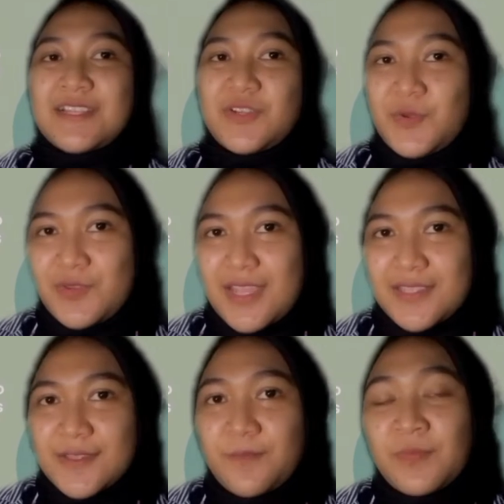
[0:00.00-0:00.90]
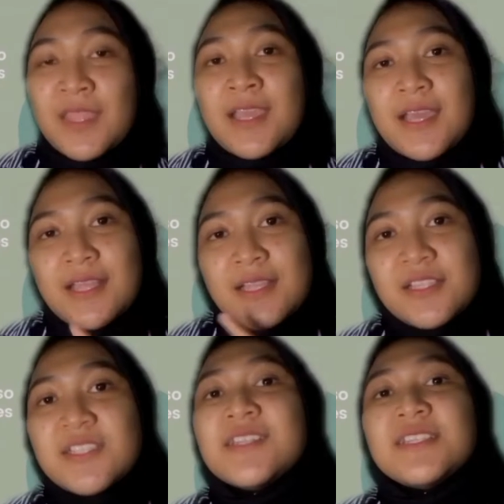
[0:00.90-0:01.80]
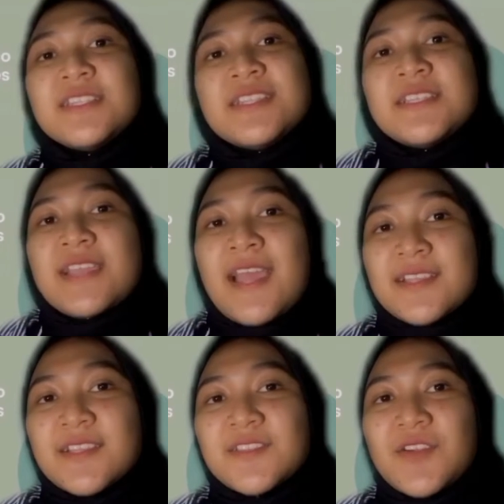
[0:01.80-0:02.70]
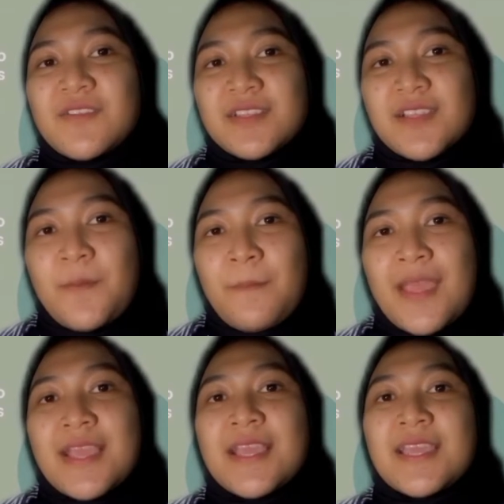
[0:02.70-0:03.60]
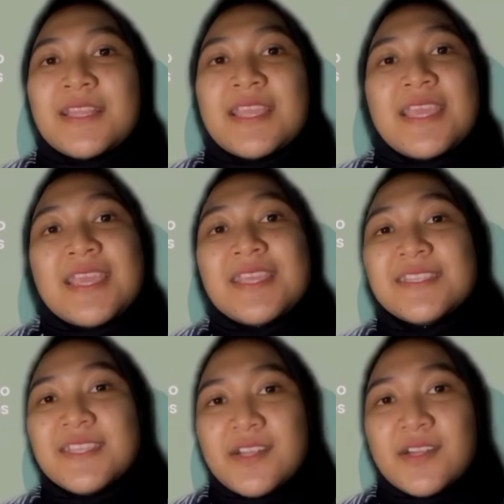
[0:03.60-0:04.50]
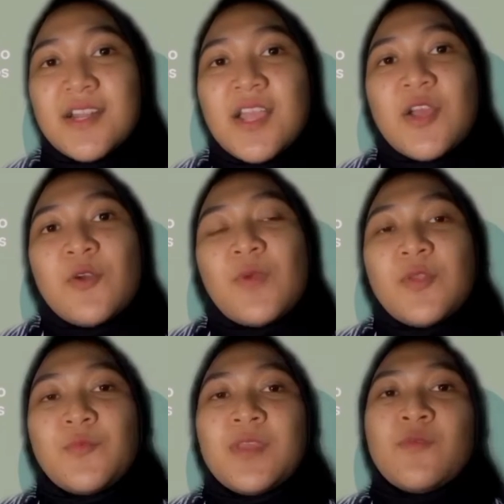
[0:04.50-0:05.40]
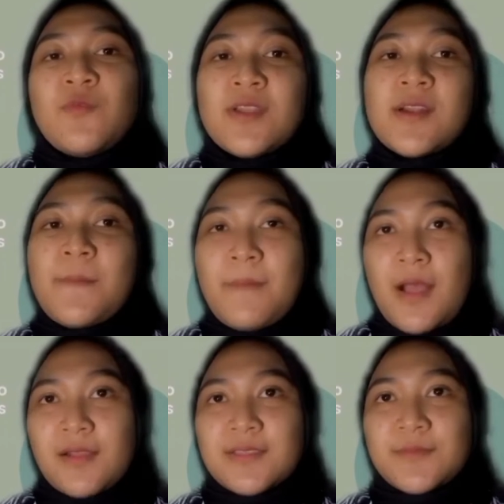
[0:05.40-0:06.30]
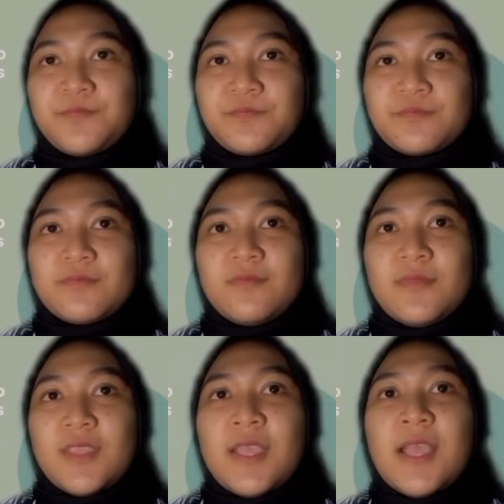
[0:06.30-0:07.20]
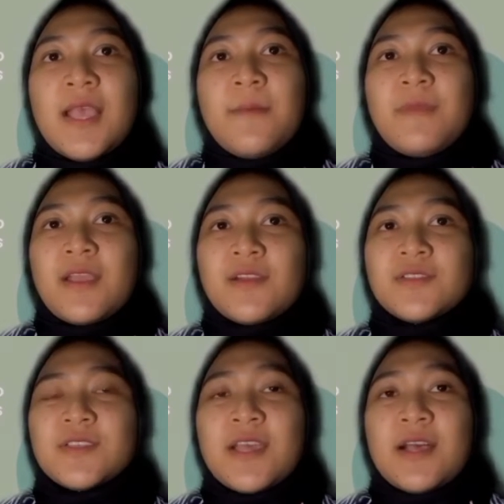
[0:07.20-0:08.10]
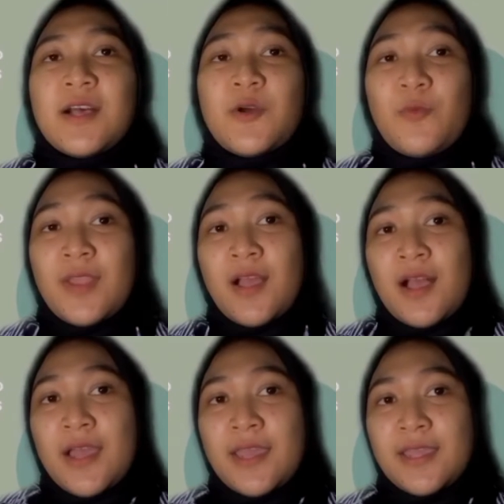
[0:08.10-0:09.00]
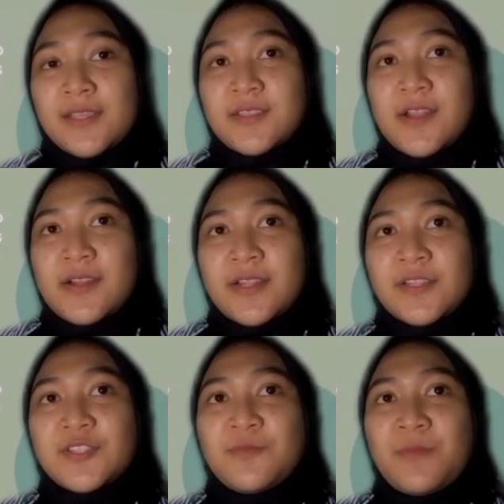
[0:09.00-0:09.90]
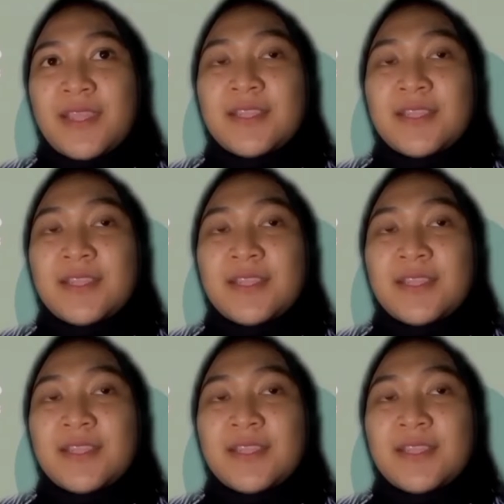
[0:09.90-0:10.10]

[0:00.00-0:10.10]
nowadays. And the third, these accessories are making it easier when we wear a mask. Because when I started to make